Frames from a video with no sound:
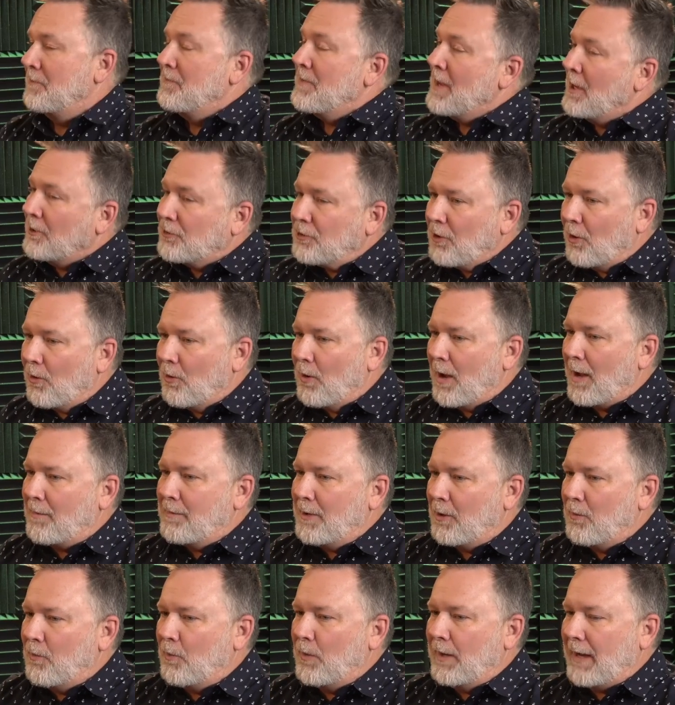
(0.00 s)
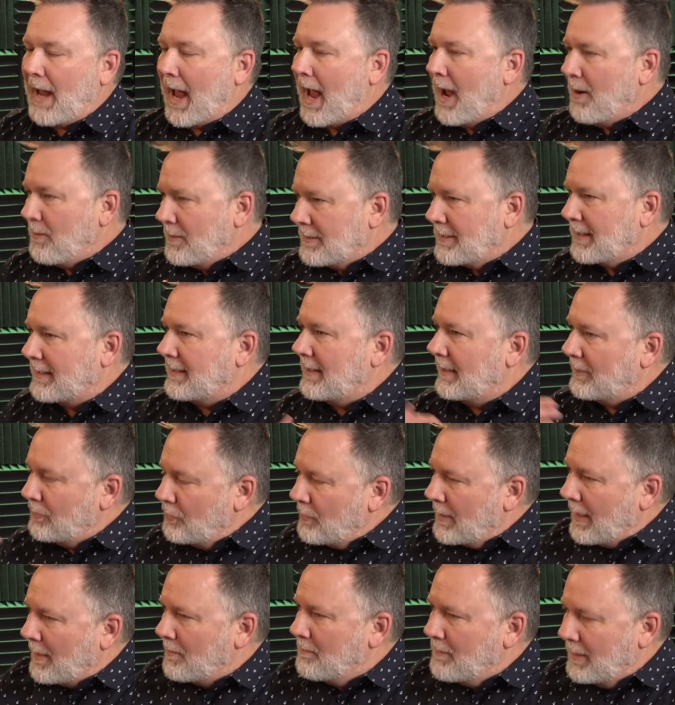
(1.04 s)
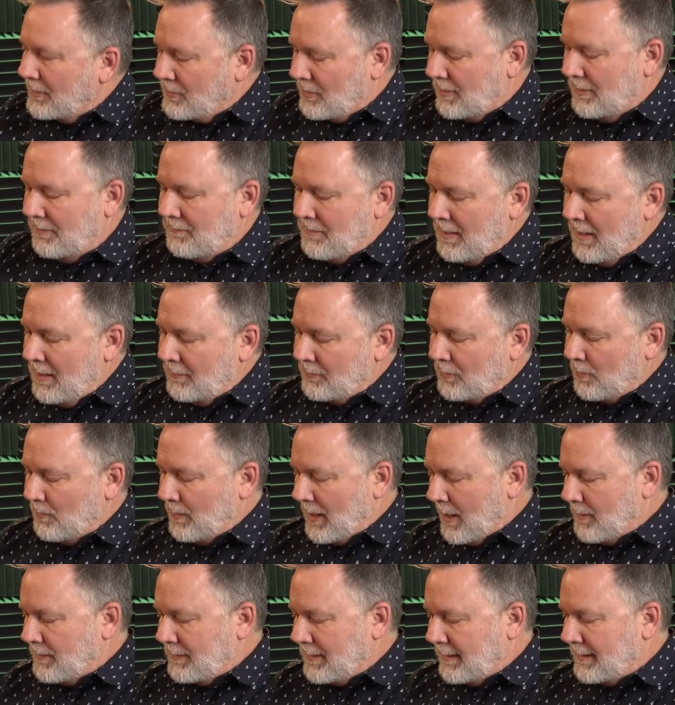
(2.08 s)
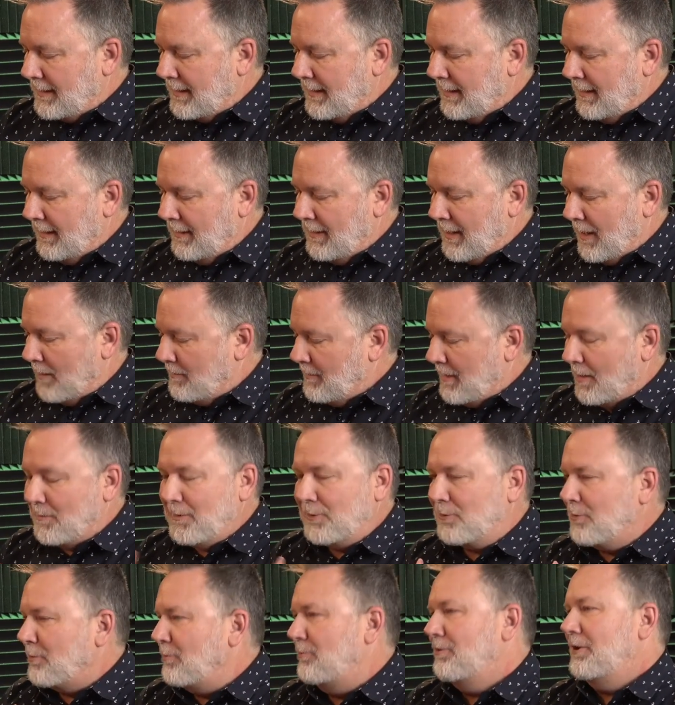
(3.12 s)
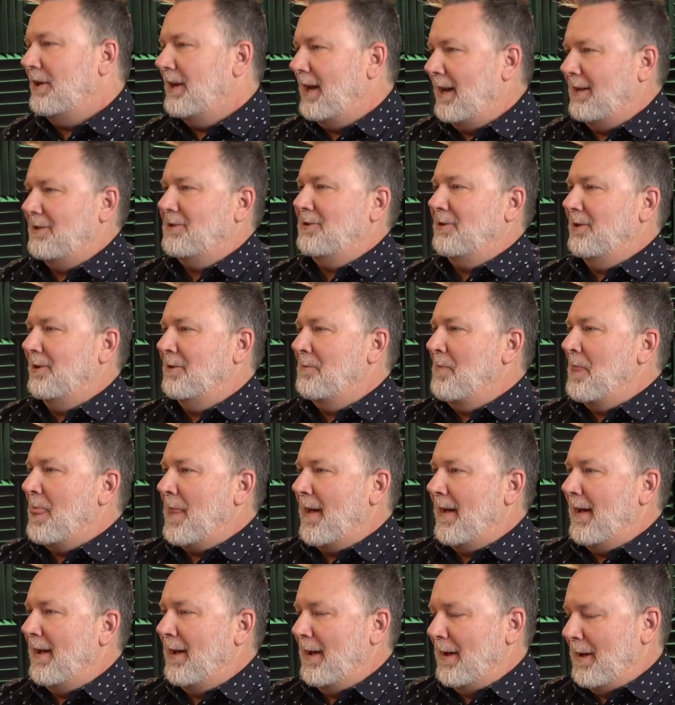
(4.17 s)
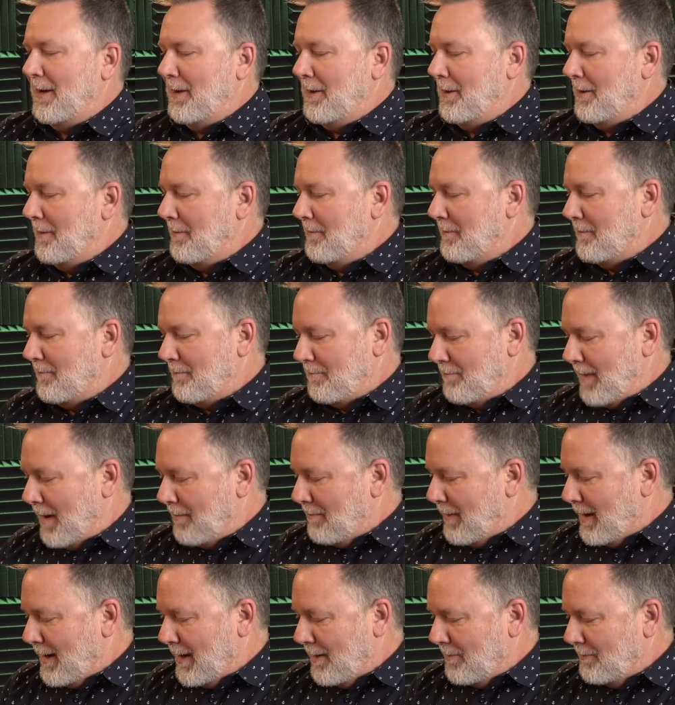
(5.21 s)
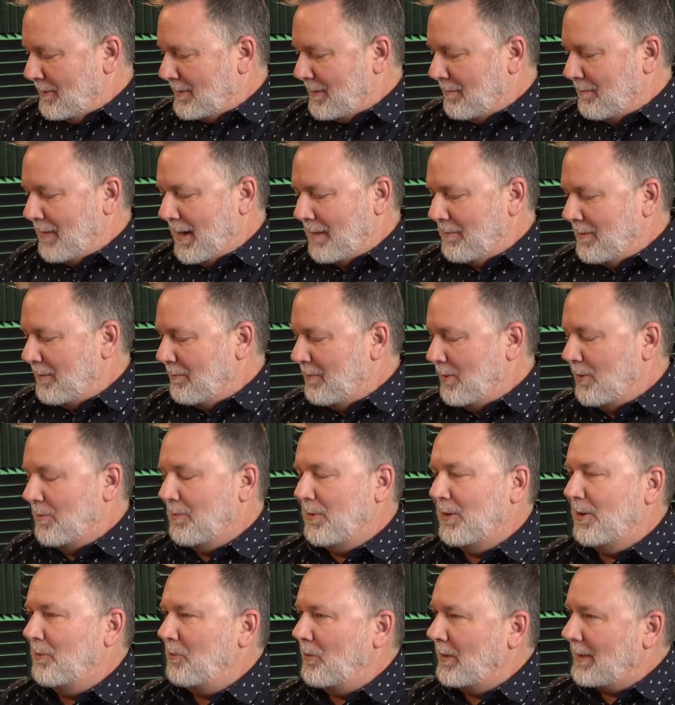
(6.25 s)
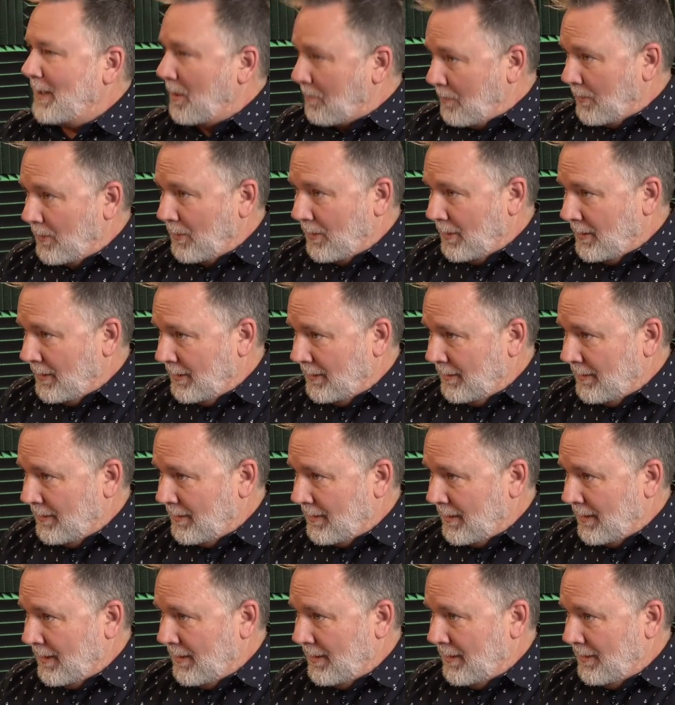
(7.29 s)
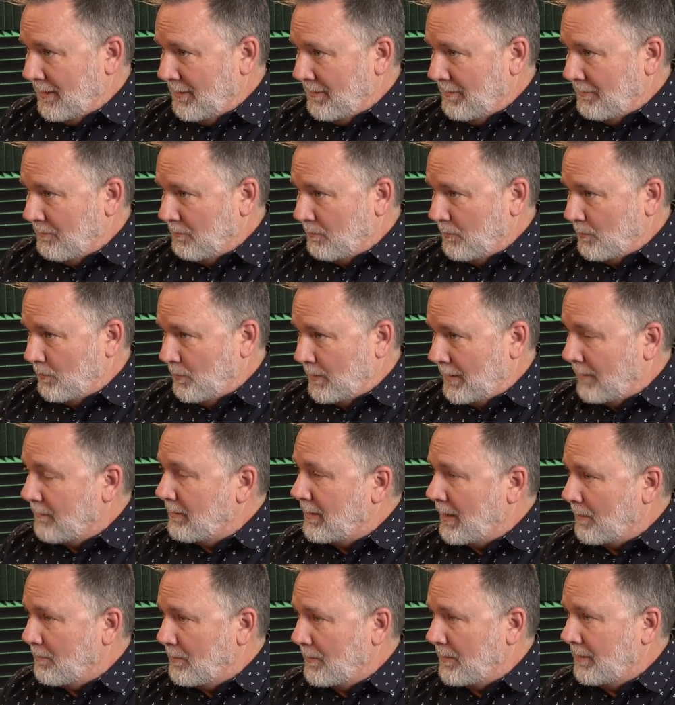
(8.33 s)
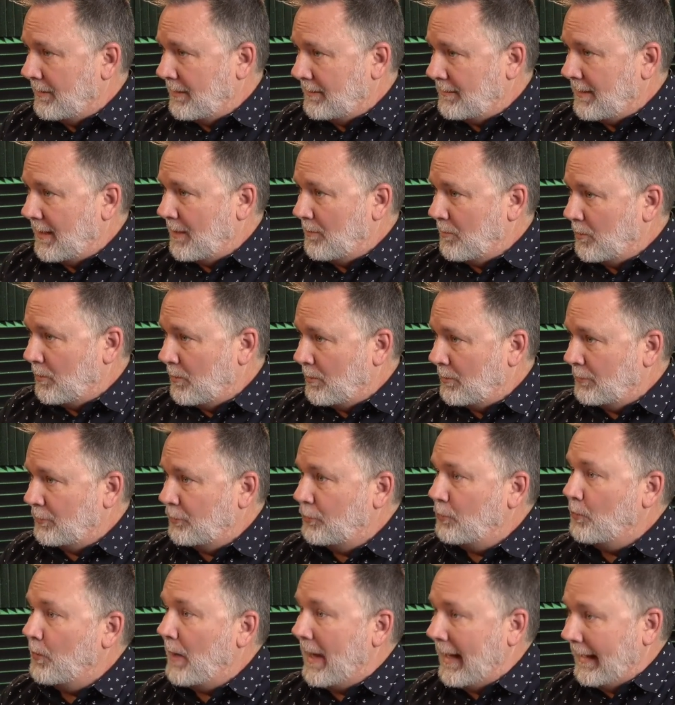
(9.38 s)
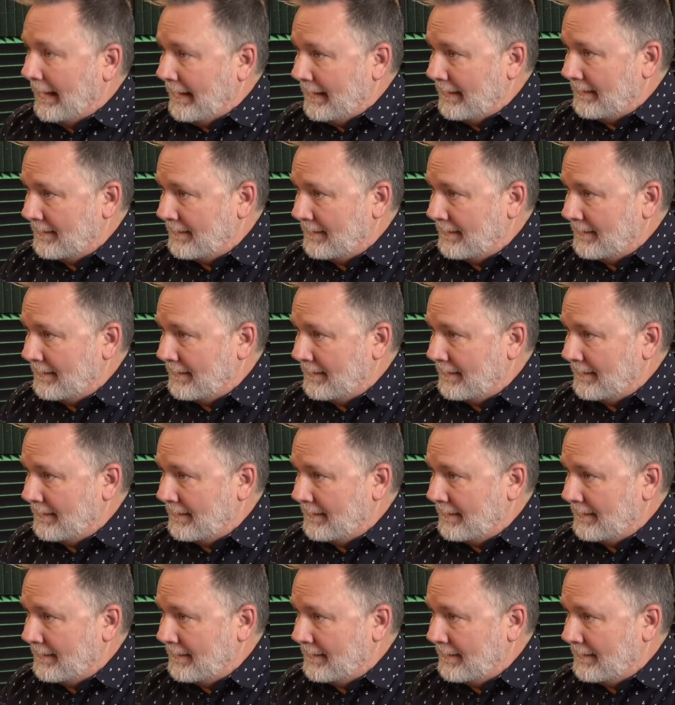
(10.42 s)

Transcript: So, I mean, when I was a kid, you kind of mentioned, so when I was a kid, I'm a true Gen Xer. My mom was a baby boomer, and what they put on, whatever they put on the table, you ate.